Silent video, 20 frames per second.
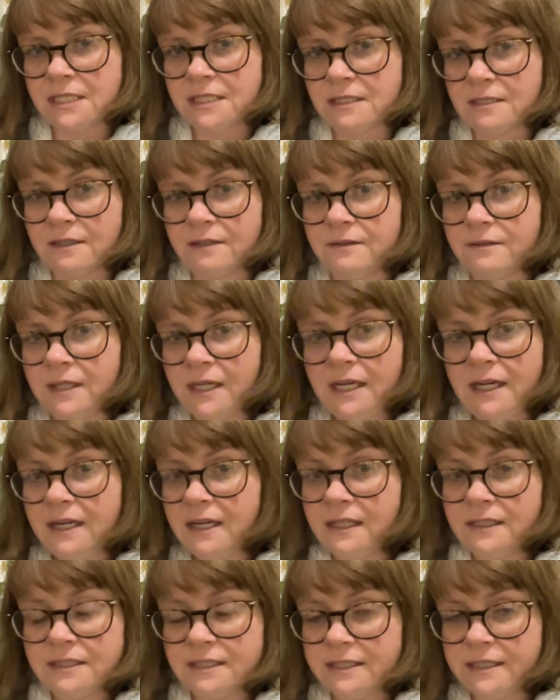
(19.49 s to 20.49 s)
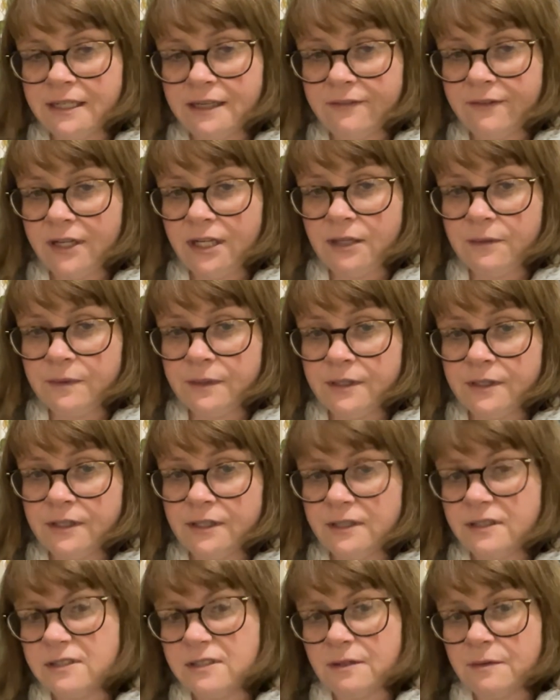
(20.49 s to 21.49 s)
so I didn't have any
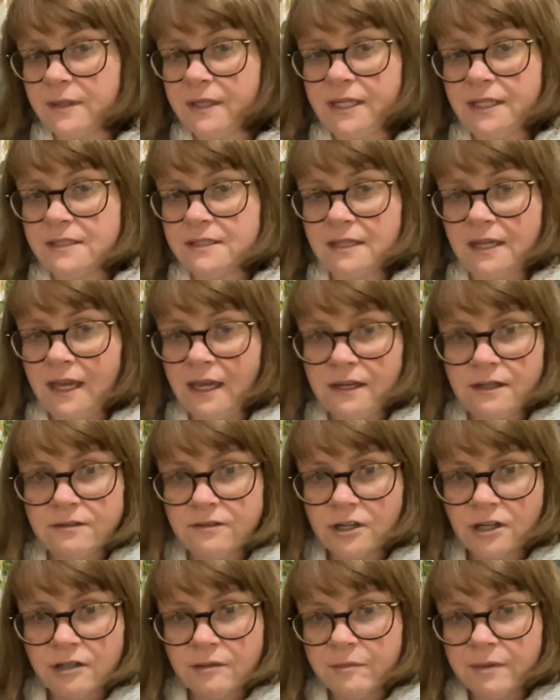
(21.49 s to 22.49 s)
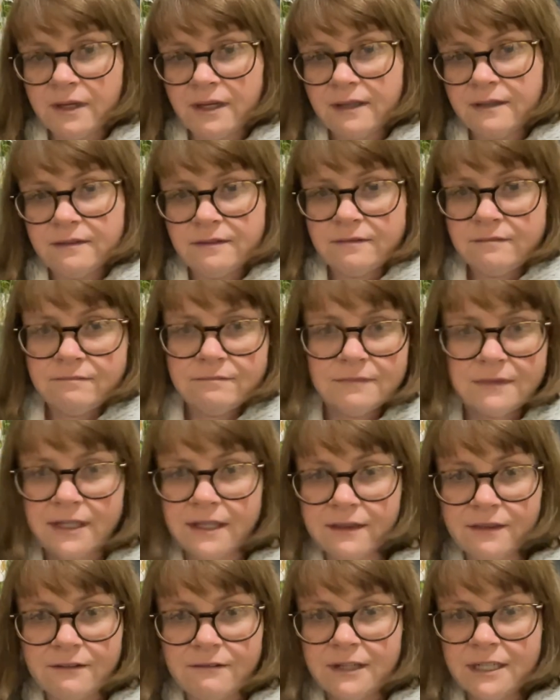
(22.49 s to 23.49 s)
work, so I had to get a job like
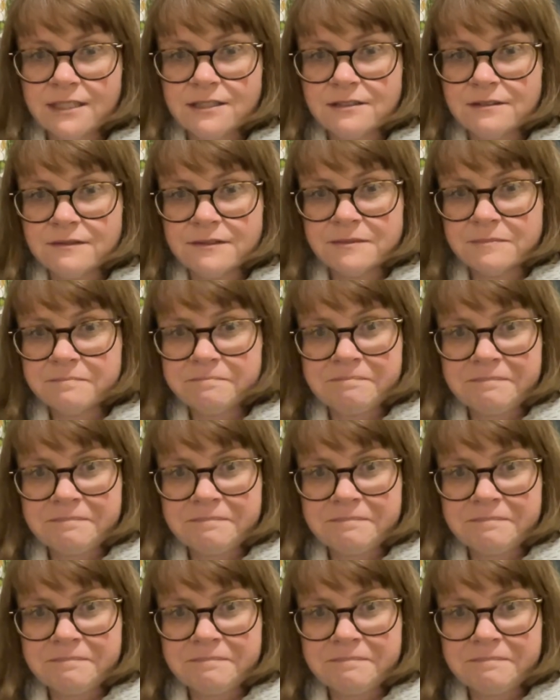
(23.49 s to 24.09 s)
the rest of them.